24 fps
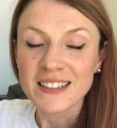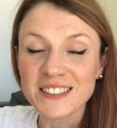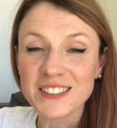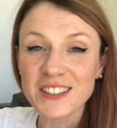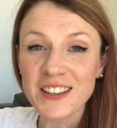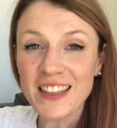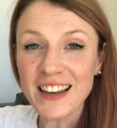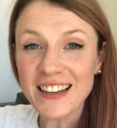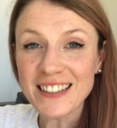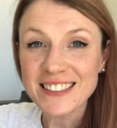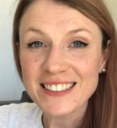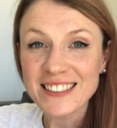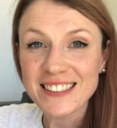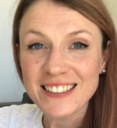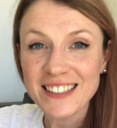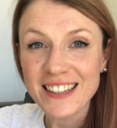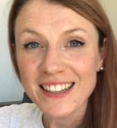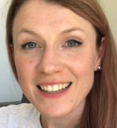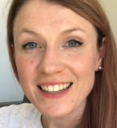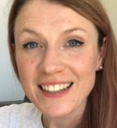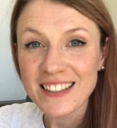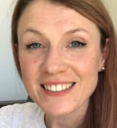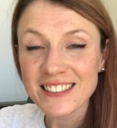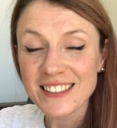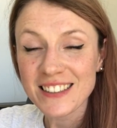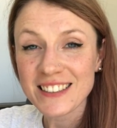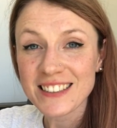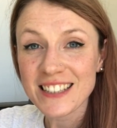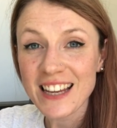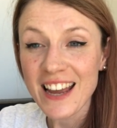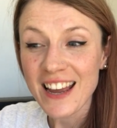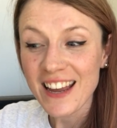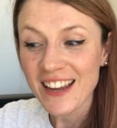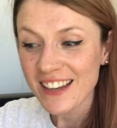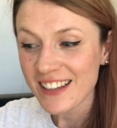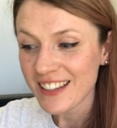So that's it. It's a
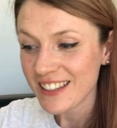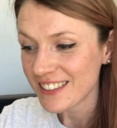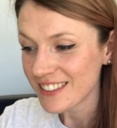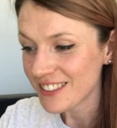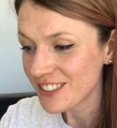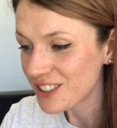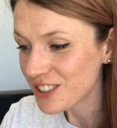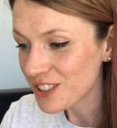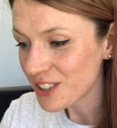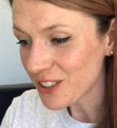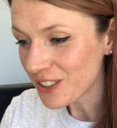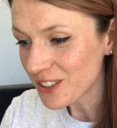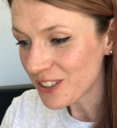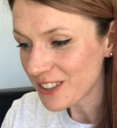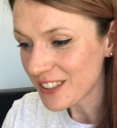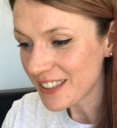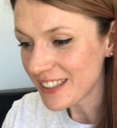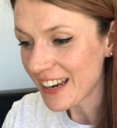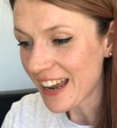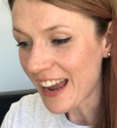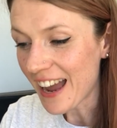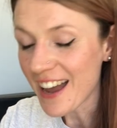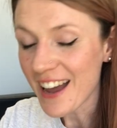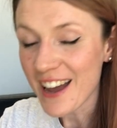day. It's done.